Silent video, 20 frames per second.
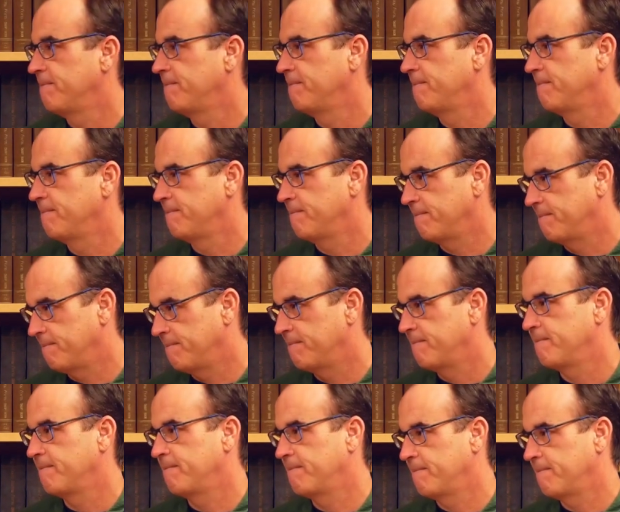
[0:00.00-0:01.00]

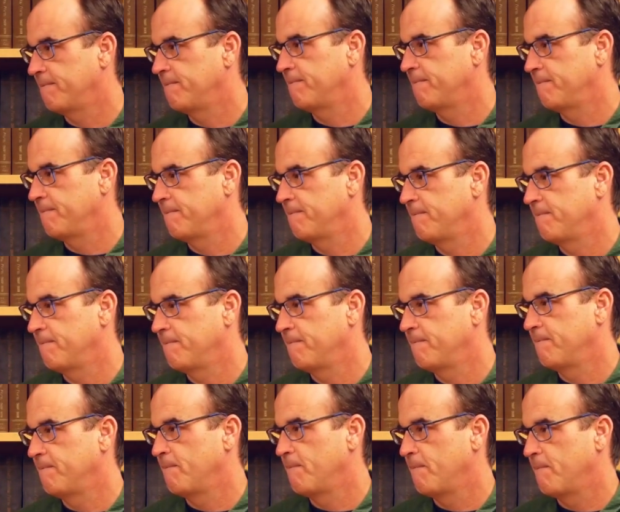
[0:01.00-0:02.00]

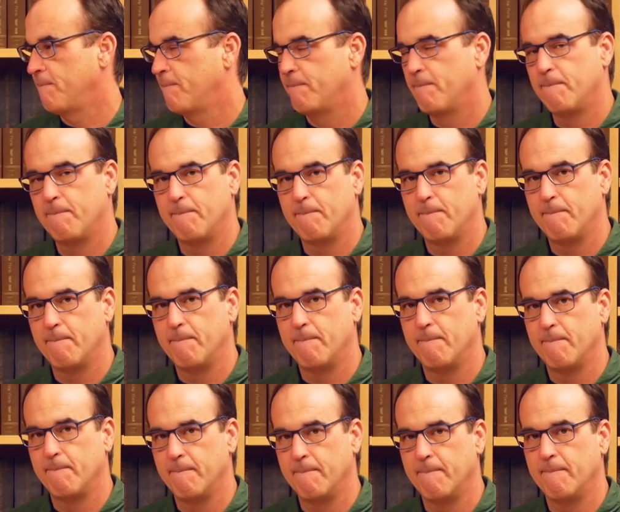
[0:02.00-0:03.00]

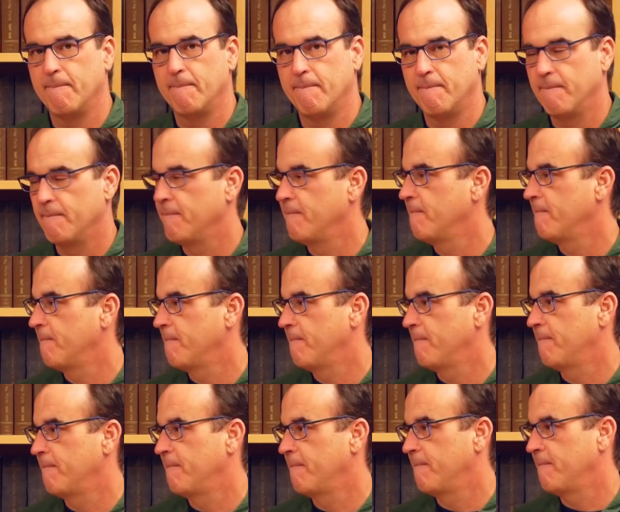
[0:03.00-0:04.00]

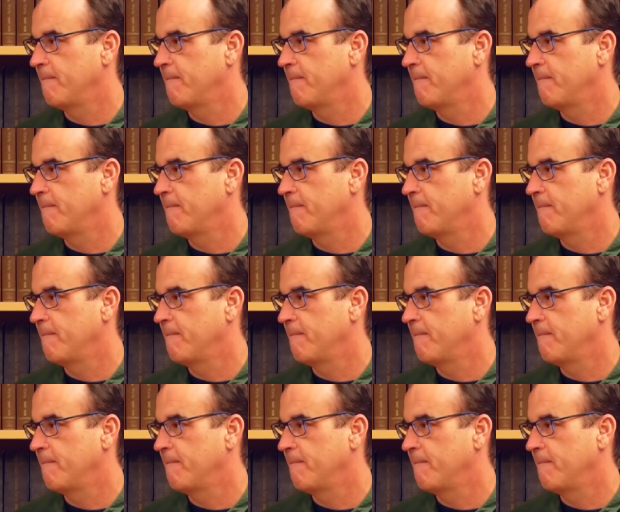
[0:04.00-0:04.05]
No words are spoken by the person on screen.